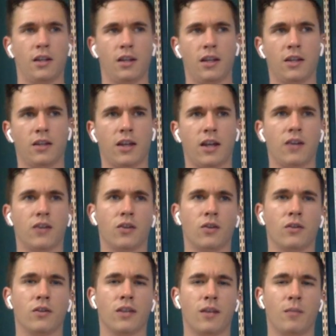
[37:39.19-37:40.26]
it kind of
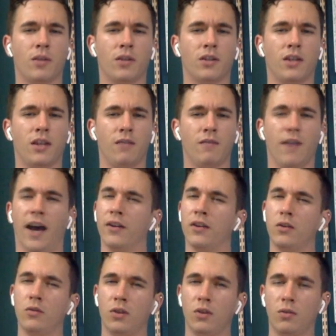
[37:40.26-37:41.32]
shows how much they
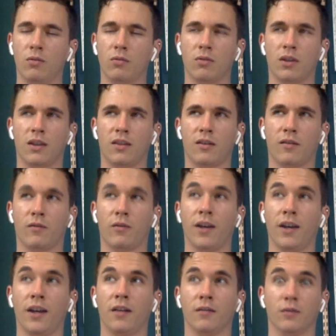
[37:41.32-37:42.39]
value you and they're
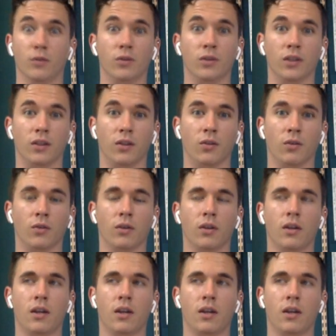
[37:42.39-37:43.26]
afraid of losing you.